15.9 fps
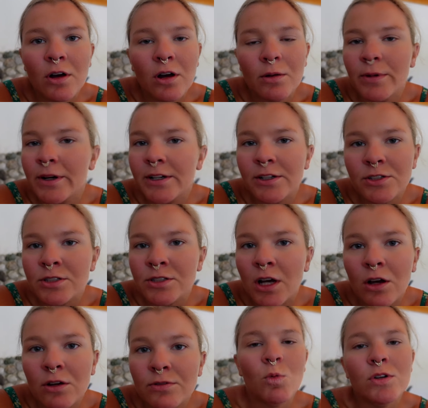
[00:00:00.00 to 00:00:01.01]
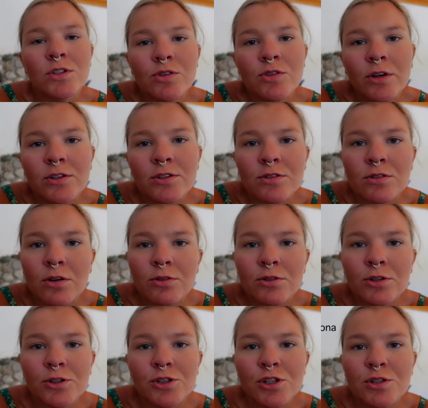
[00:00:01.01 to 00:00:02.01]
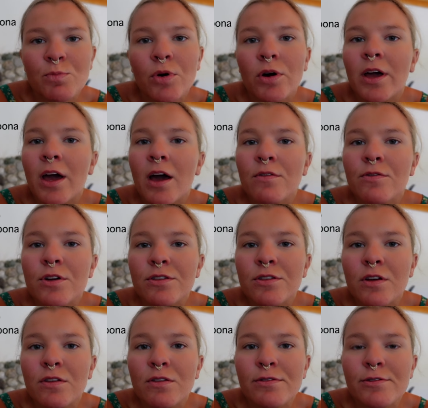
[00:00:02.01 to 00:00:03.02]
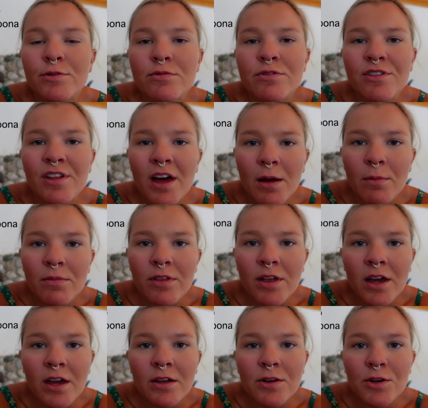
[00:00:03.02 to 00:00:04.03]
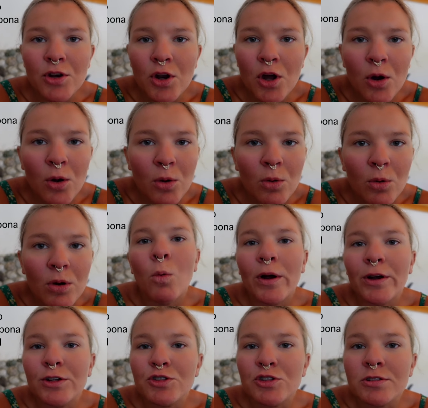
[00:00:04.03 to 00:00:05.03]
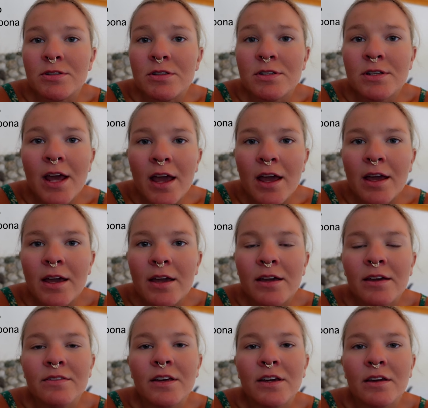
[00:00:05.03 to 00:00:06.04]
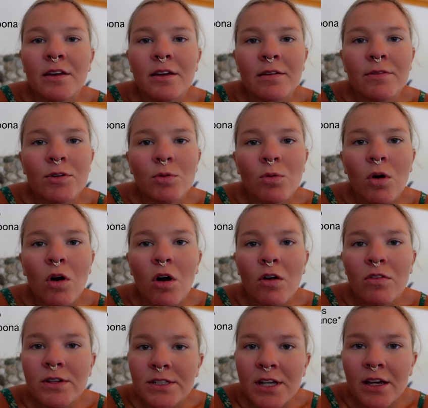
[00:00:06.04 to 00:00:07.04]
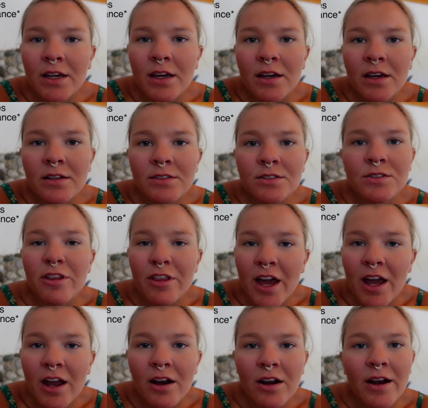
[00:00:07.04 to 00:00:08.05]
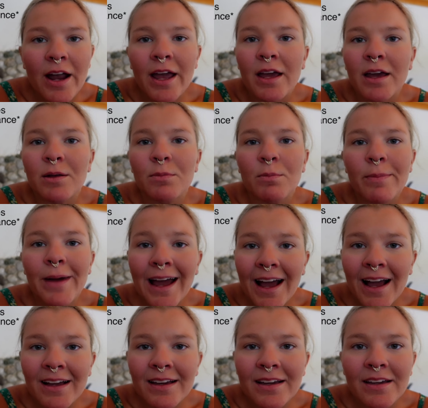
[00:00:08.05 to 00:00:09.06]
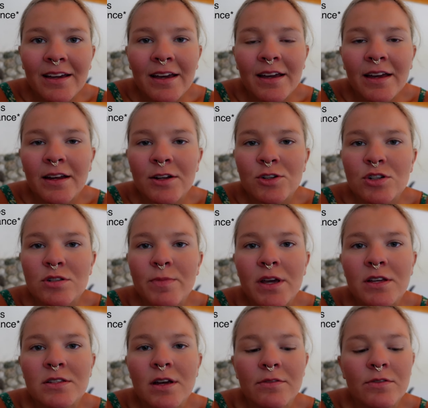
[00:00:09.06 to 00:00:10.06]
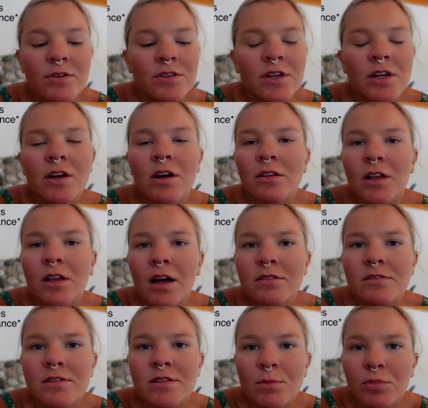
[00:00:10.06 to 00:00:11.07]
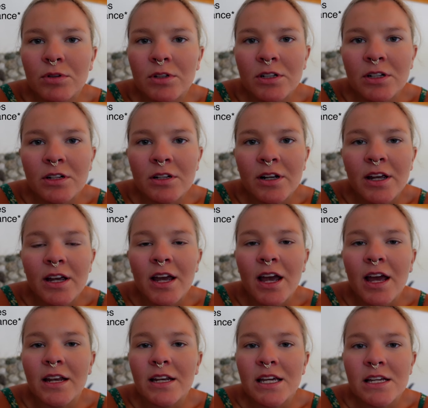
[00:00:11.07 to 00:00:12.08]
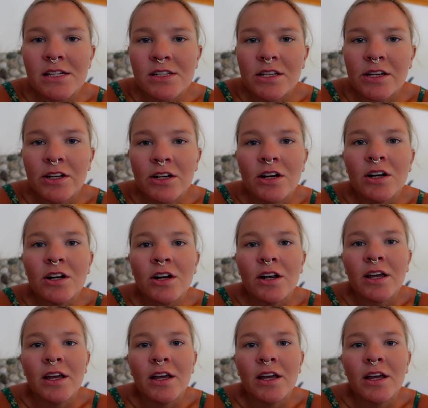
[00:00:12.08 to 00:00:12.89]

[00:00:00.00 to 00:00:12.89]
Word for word: all by yourself. Once you get to Shkoder, just book everything through them. They know where you should stay. They can give you all the tickets there and back and it just makes everything a lot simpler and easier.